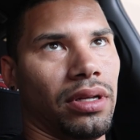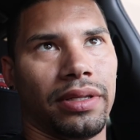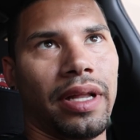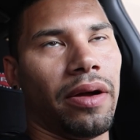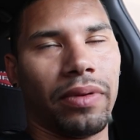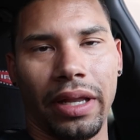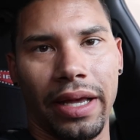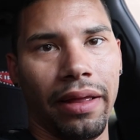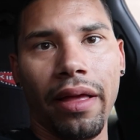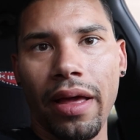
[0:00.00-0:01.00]
It's not
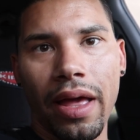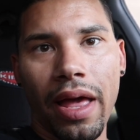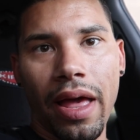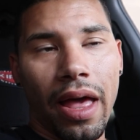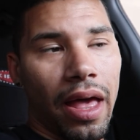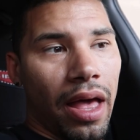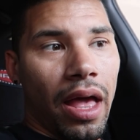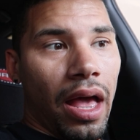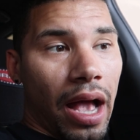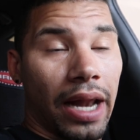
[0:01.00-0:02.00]
really
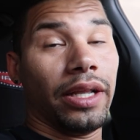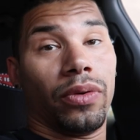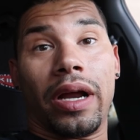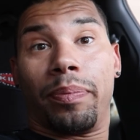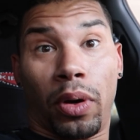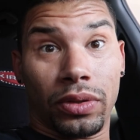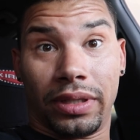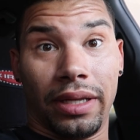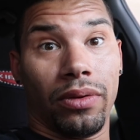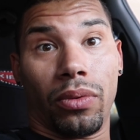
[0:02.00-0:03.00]
any direct
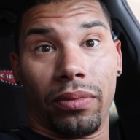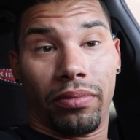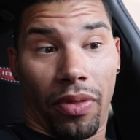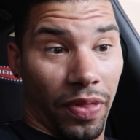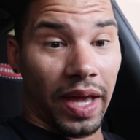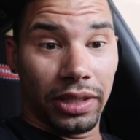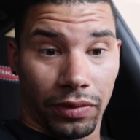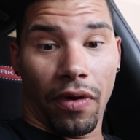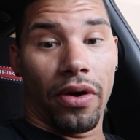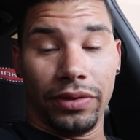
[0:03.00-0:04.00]
person or
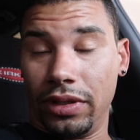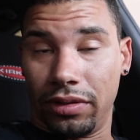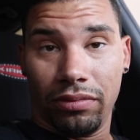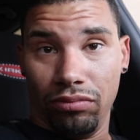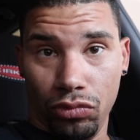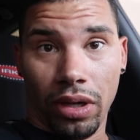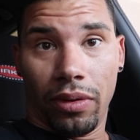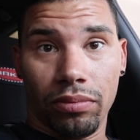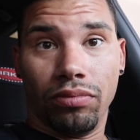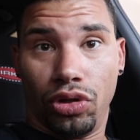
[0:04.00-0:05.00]
thing's fault, just, you
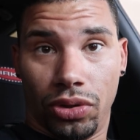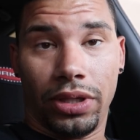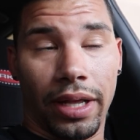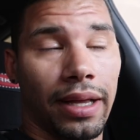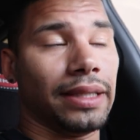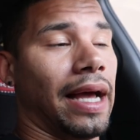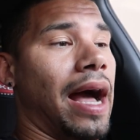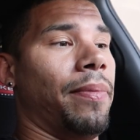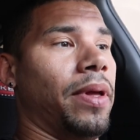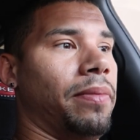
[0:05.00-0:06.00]
know, shit does
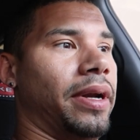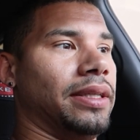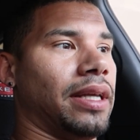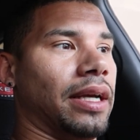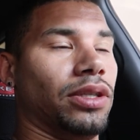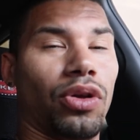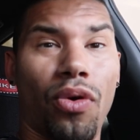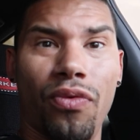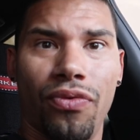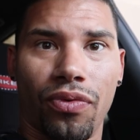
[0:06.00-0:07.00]
happen, but it's like
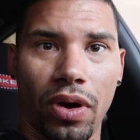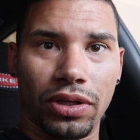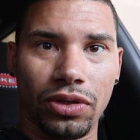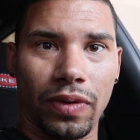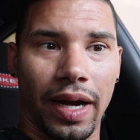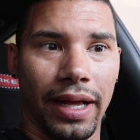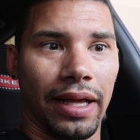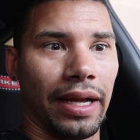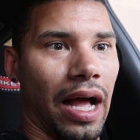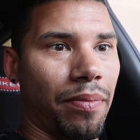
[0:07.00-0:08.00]
so frustrating.
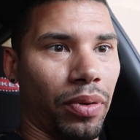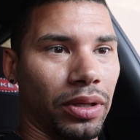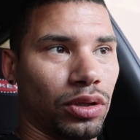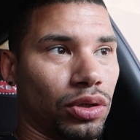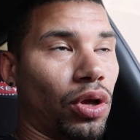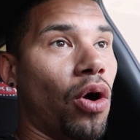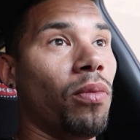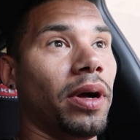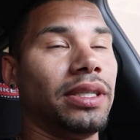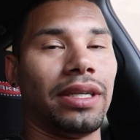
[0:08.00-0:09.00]
Like, I put so
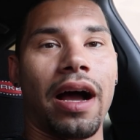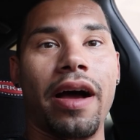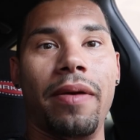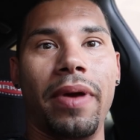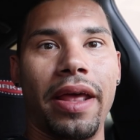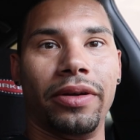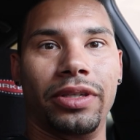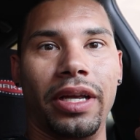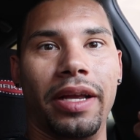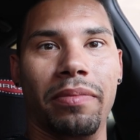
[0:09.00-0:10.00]
much time,
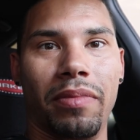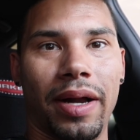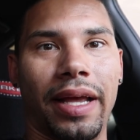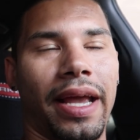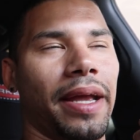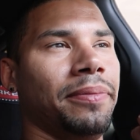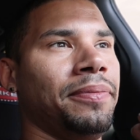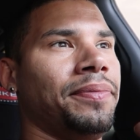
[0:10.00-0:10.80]
energy, money